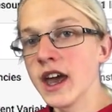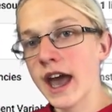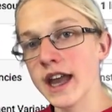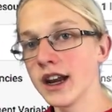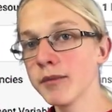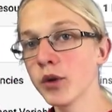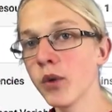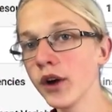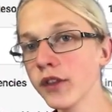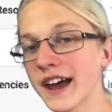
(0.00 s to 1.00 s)
And number
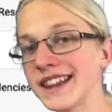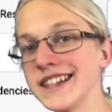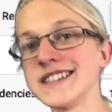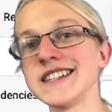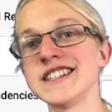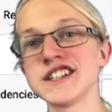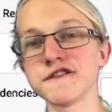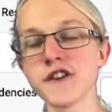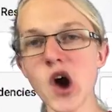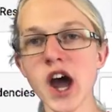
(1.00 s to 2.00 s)
one on that list is
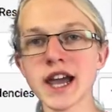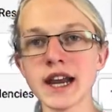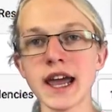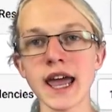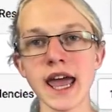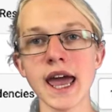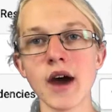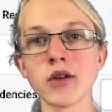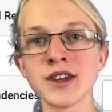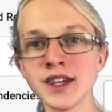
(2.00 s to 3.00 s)
define
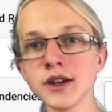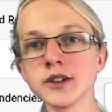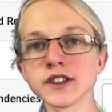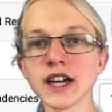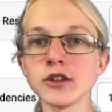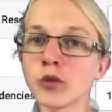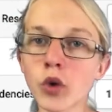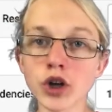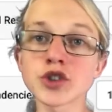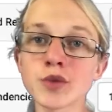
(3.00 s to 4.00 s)
our guild and
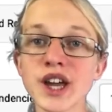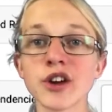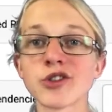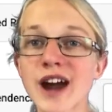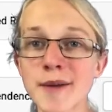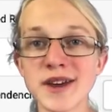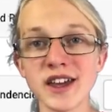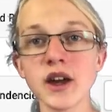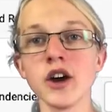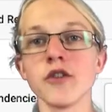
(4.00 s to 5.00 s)
what we are grabbing
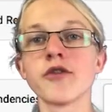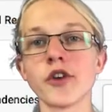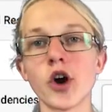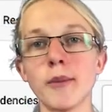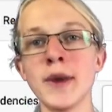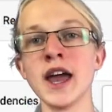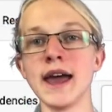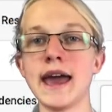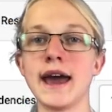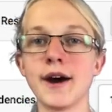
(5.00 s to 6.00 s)
from
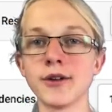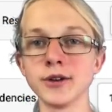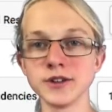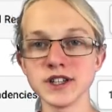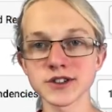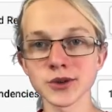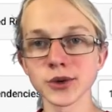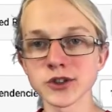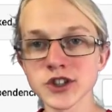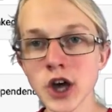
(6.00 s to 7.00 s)
our
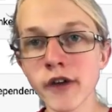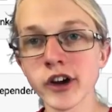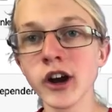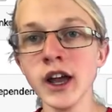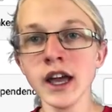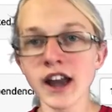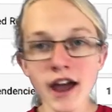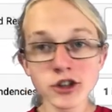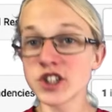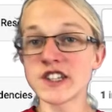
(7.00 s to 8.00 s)
Discord server. Now,
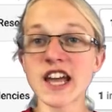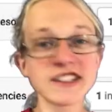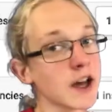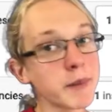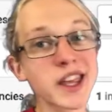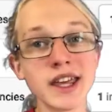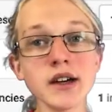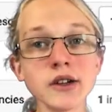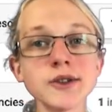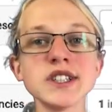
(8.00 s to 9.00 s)
just a heads up,
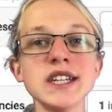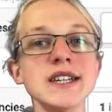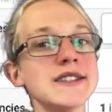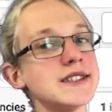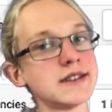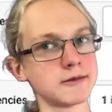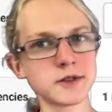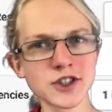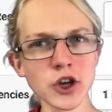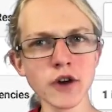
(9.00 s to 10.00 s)
guild is
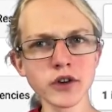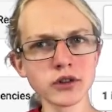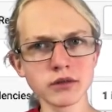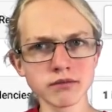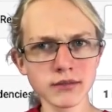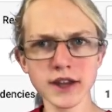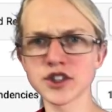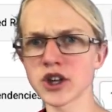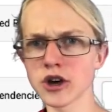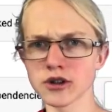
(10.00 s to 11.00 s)
server,
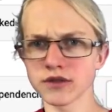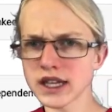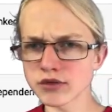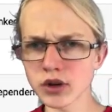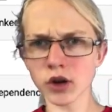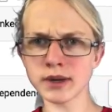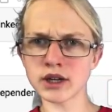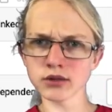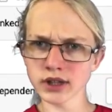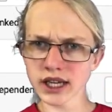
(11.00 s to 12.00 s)
so that's what I'll be
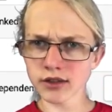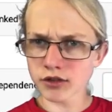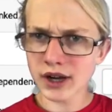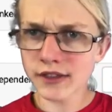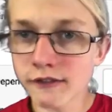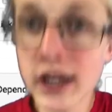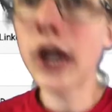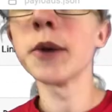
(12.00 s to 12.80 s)
calling it throughout the video.